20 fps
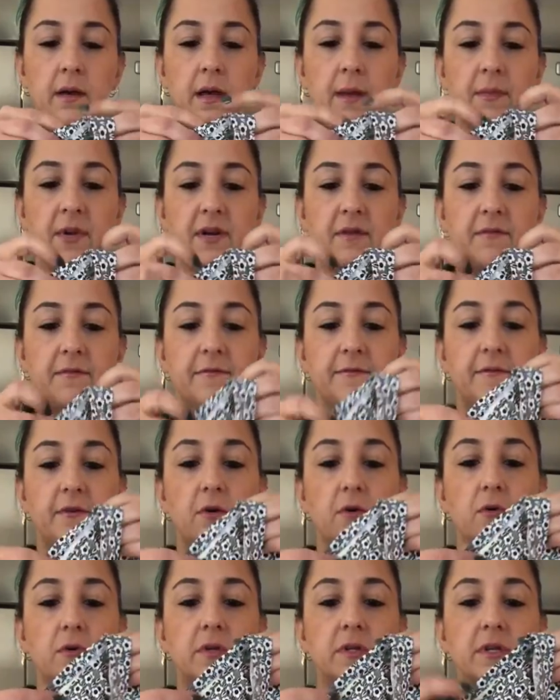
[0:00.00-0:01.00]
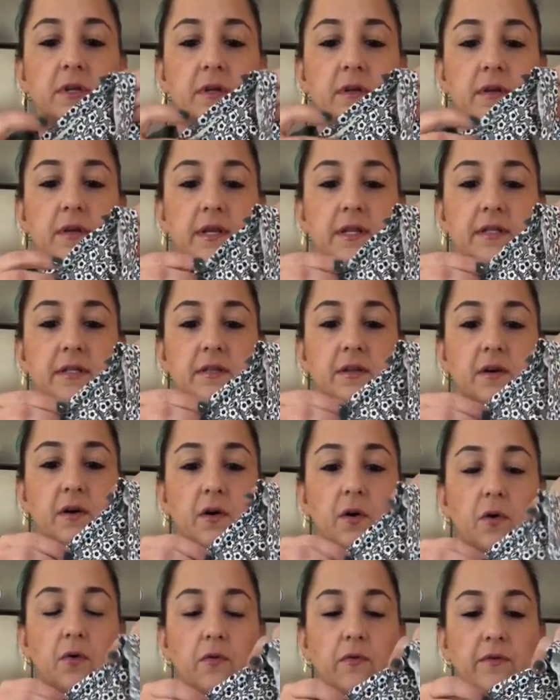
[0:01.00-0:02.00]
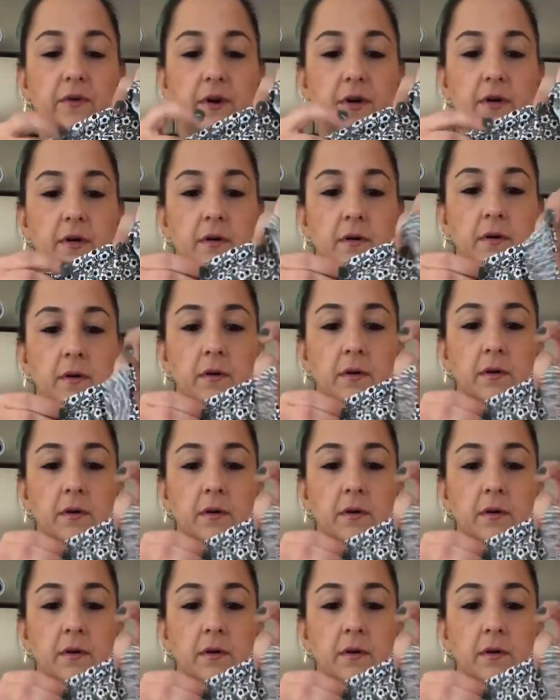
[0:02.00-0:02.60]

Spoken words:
I'm gonna fold this over